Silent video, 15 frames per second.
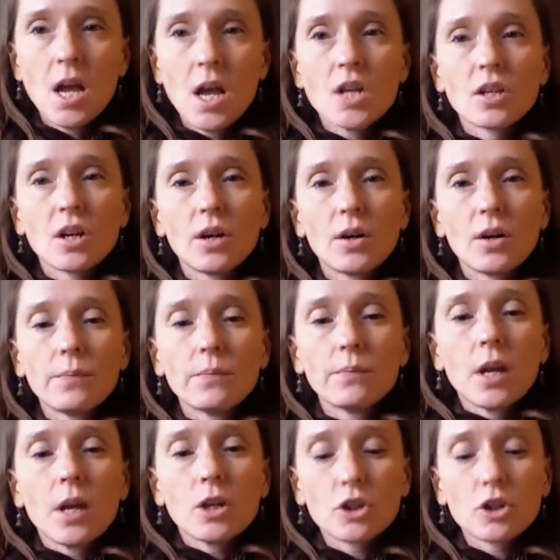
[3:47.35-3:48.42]
So
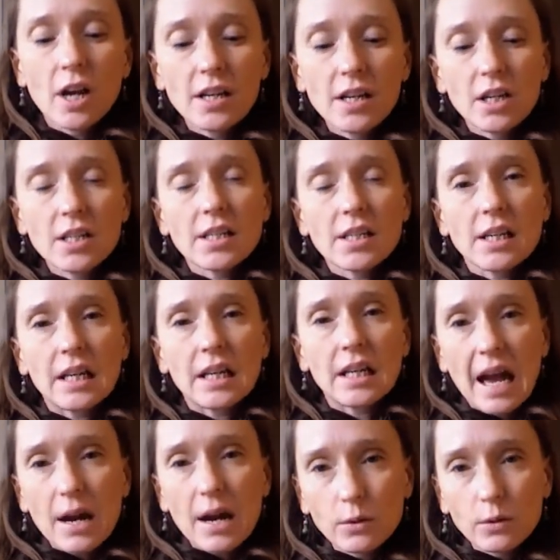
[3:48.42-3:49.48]
you're trying not to
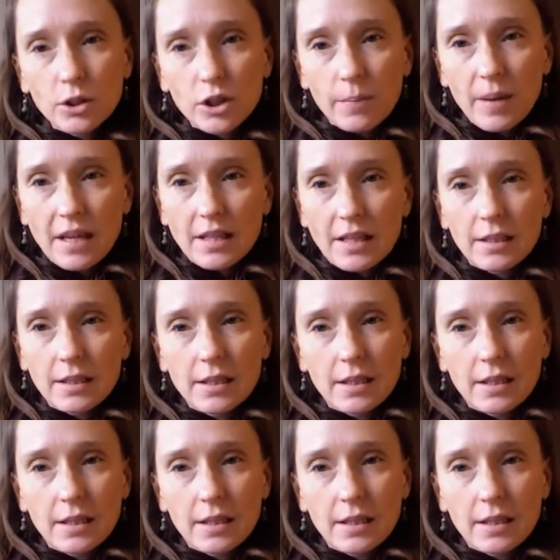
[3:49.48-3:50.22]
gouge the paints